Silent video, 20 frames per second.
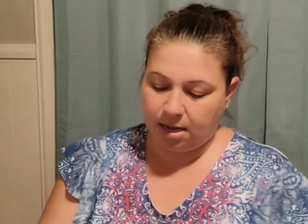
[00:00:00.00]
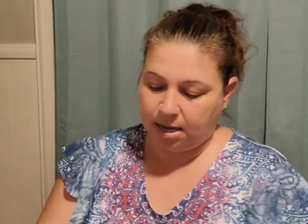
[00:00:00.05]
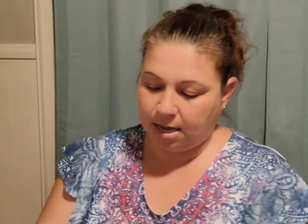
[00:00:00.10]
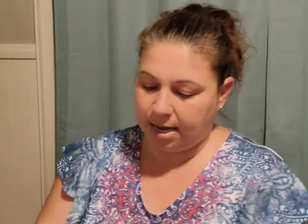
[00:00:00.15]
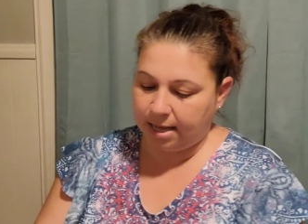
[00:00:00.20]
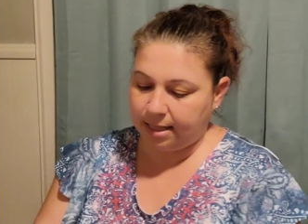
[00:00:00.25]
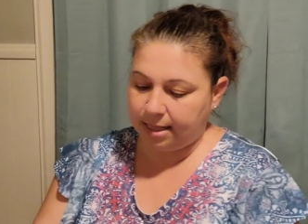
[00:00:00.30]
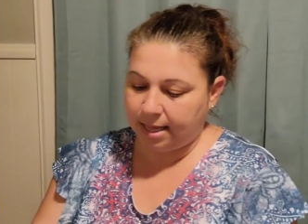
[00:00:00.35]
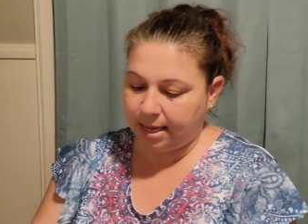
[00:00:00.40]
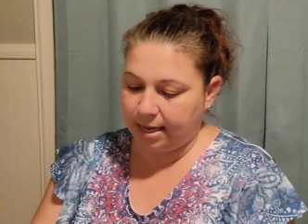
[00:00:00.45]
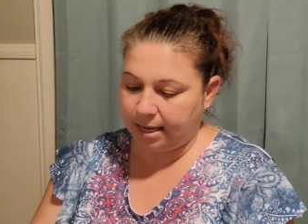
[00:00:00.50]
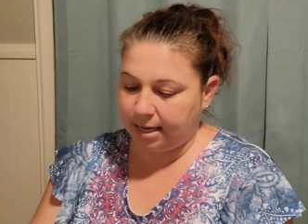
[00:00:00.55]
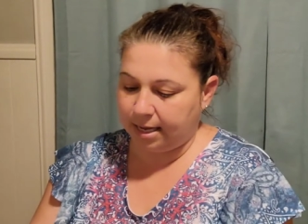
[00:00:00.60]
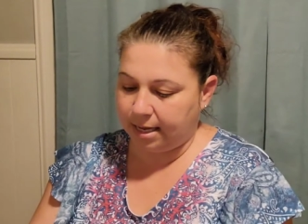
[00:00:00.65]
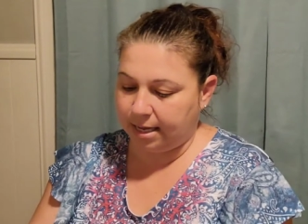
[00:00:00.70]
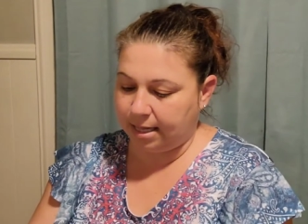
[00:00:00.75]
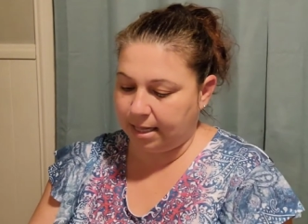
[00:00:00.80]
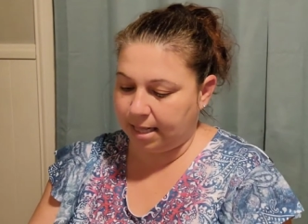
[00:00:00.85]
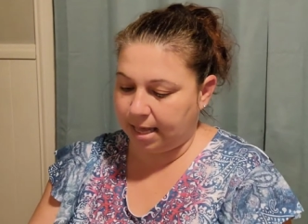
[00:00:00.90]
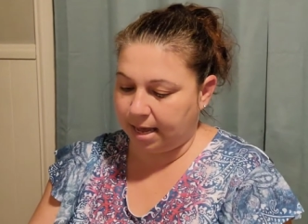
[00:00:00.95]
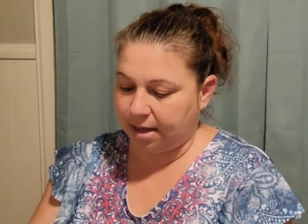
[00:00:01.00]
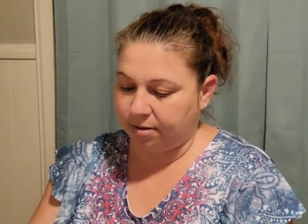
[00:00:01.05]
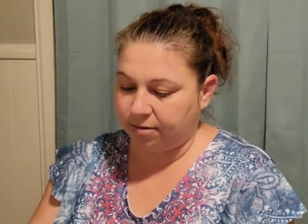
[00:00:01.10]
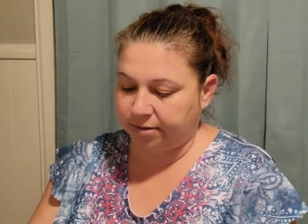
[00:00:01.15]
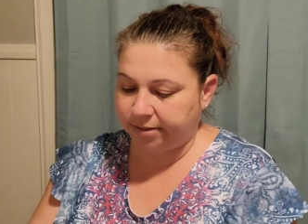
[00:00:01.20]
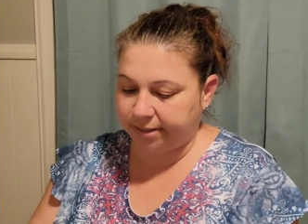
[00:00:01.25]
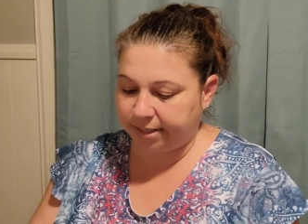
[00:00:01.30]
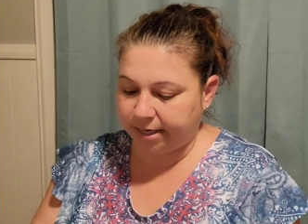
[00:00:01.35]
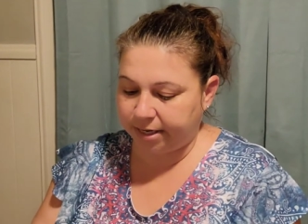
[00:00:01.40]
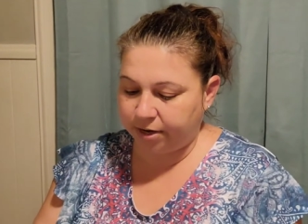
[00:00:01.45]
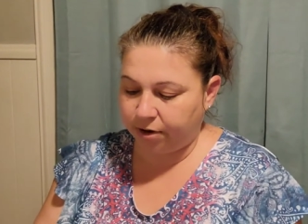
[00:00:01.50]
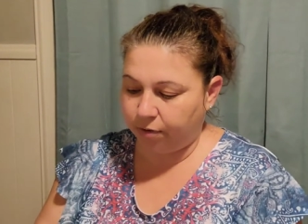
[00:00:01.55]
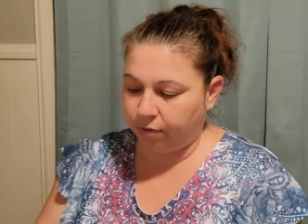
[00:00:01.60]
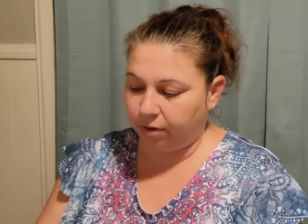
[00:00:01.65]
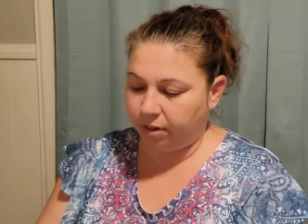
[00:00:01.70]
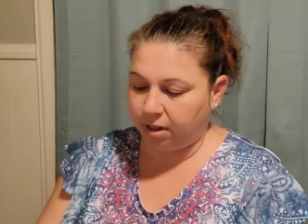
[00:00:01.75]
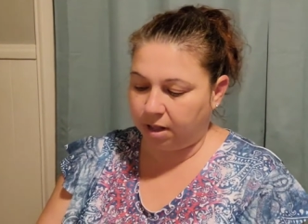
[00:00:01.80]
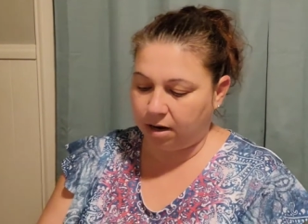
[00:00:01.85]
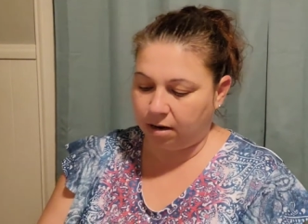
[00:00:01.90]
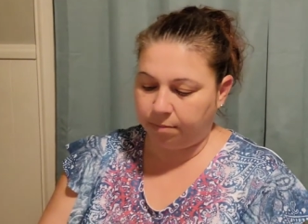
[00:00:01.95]
I like clowns. I know
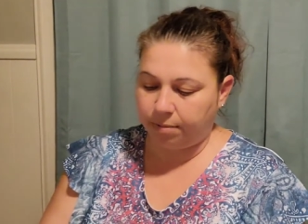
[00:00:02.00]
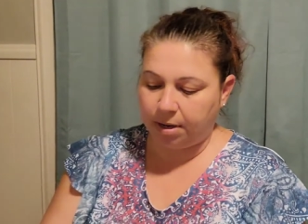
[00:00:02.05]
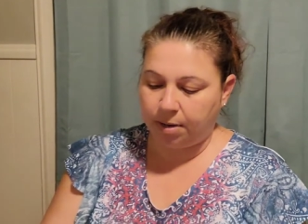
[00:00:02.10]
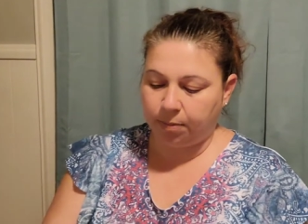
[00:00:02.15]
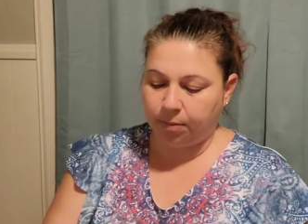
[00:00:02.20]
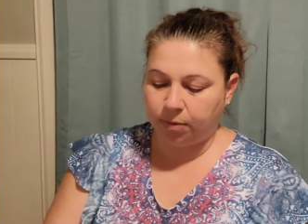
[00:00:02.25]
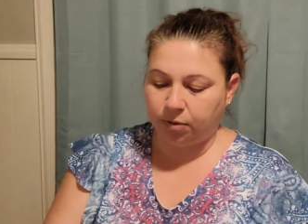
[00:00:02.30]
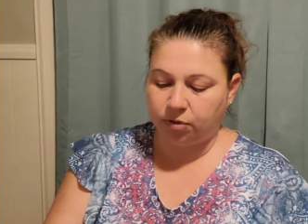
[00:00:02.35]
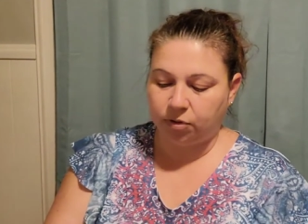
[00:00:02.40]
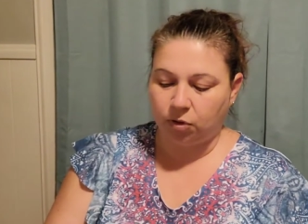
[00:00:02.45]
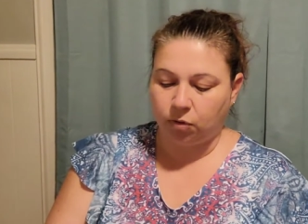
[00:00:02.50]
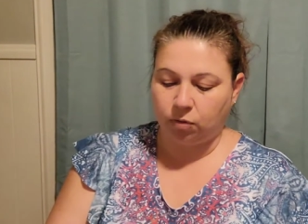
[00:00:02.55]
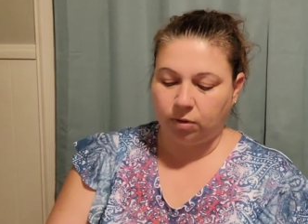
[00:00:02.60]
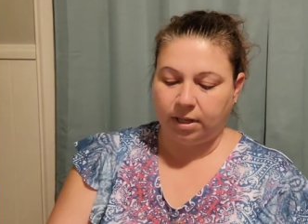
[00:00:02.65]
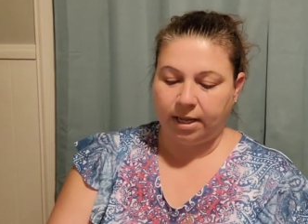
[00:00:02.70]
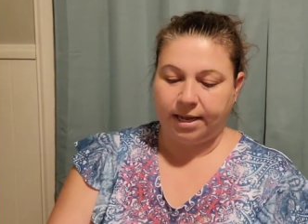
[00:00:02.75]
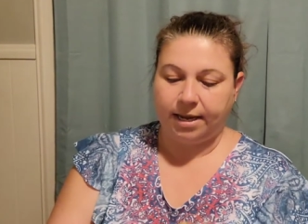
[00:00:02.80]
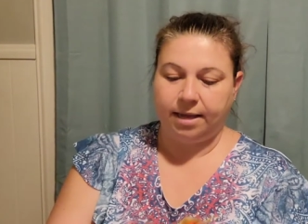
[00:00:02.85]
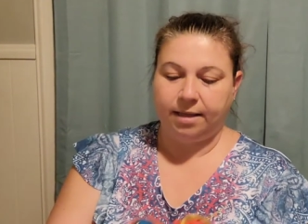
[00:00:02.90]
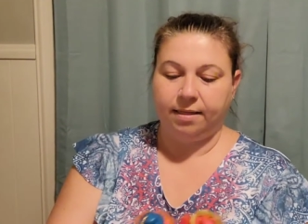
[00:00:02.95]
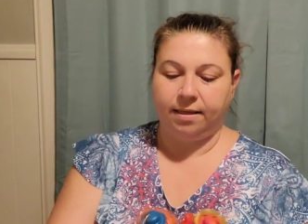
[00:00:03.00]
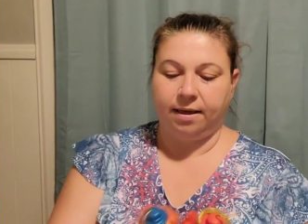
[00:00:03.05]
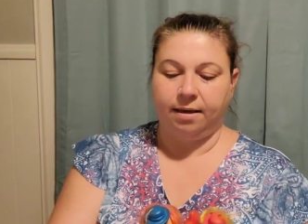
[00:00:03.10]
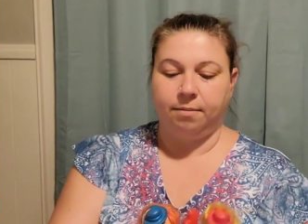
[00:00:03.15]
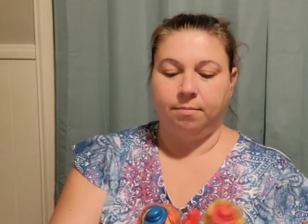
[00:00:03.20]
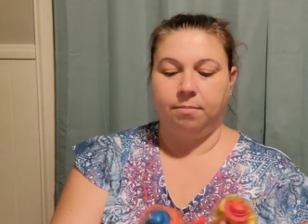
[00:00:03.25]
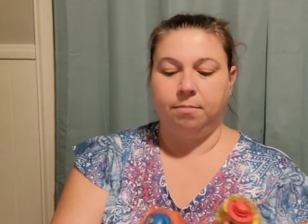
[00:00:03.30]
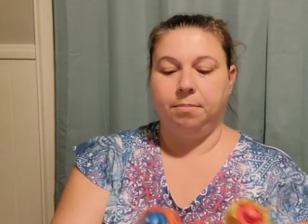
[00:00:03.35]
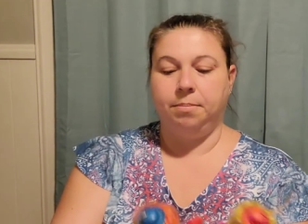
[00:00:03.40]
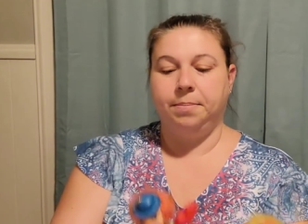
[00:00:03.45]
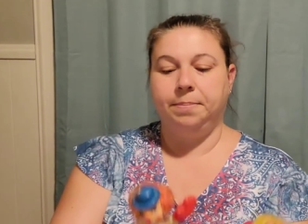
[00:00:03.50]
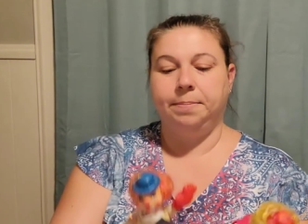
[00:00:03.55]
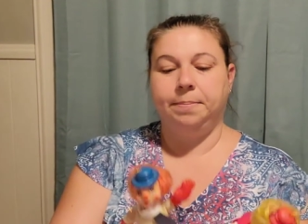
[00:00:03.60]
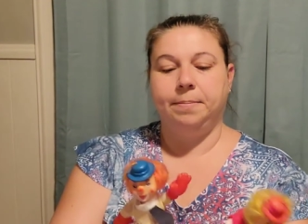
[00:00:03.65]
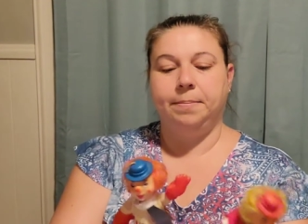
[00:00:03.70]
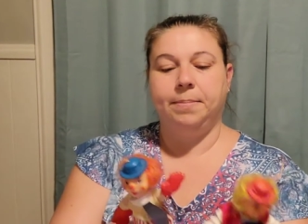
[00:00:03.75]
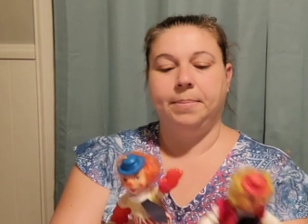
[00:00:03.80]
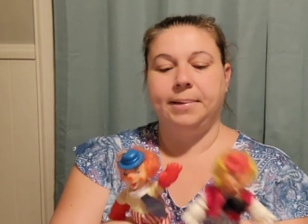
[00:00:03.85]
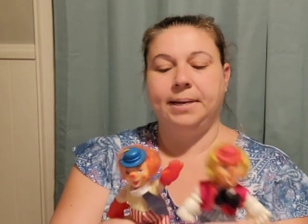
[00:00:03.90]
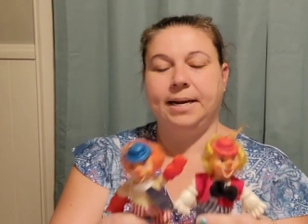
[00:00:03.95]
a lot of people don't like them,
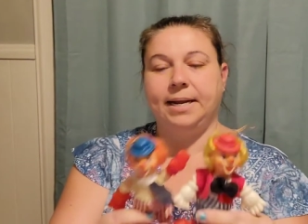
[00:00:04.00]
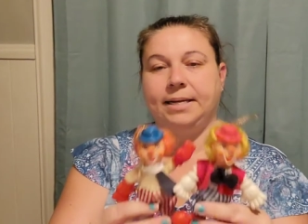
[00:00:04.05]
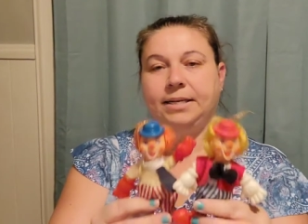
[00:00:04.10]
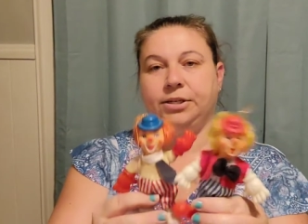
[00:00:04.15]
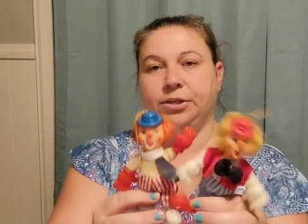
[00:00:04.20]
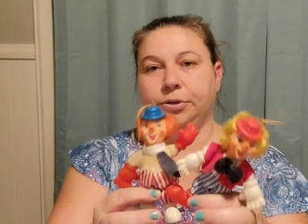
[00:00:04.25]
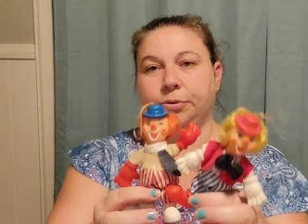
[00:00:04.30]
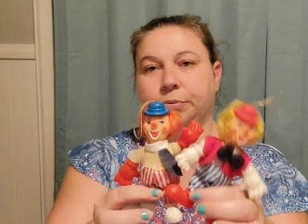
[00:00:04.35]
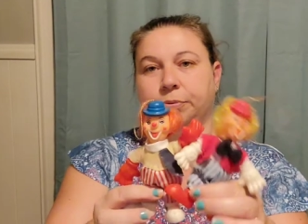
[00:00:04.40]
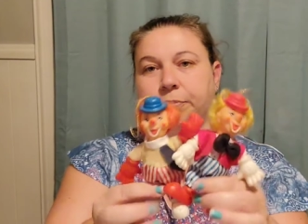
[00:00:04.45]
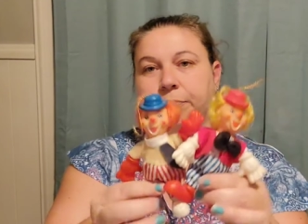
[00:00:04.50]
but I do.